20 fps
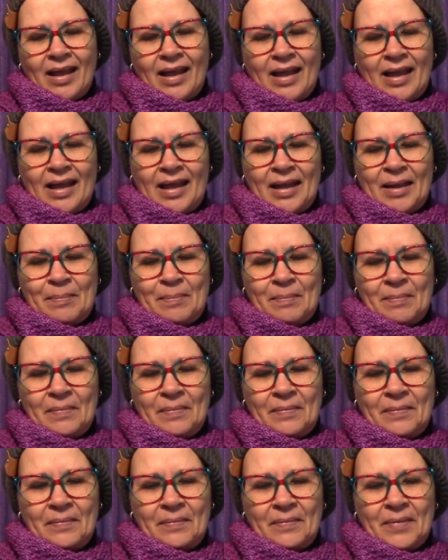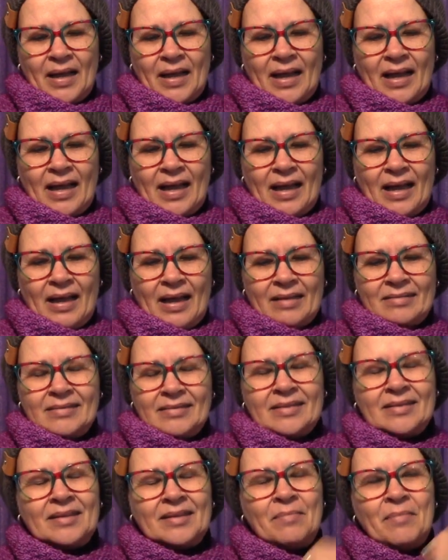The
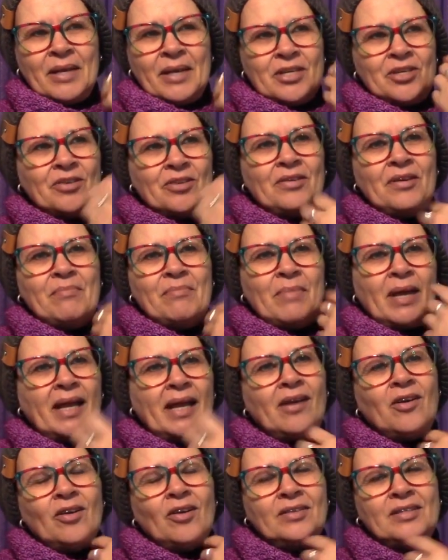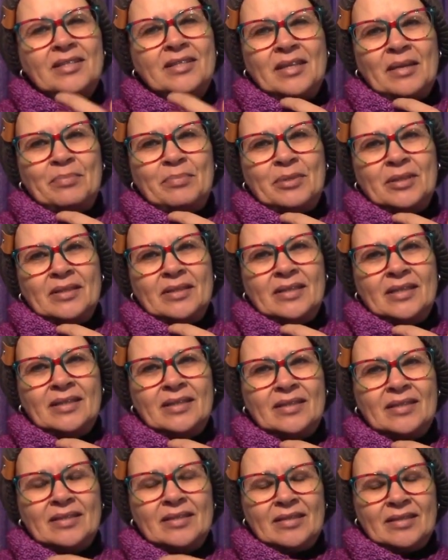measure and make concept
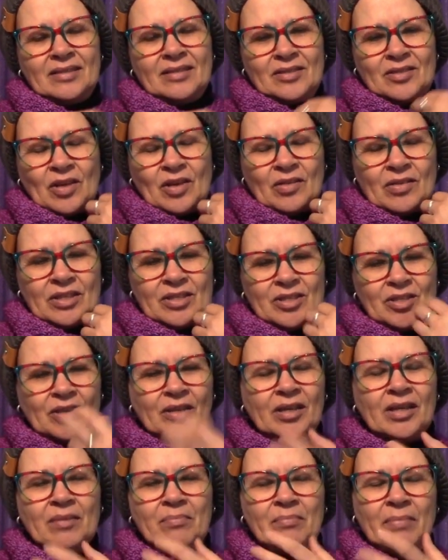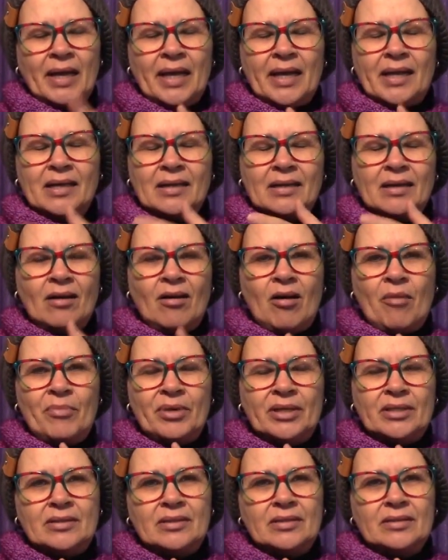is so that you can make a
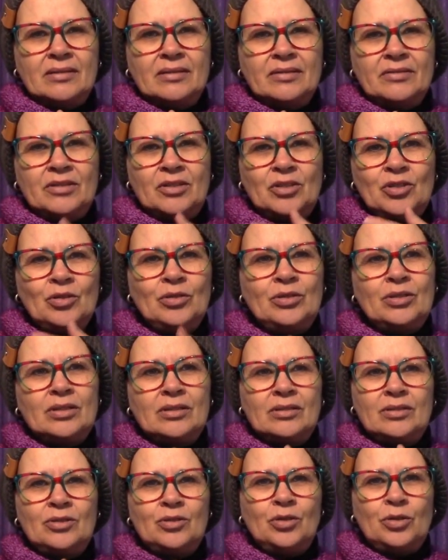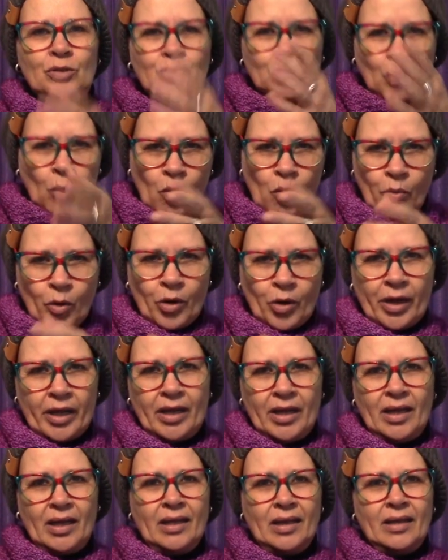garment suited to your body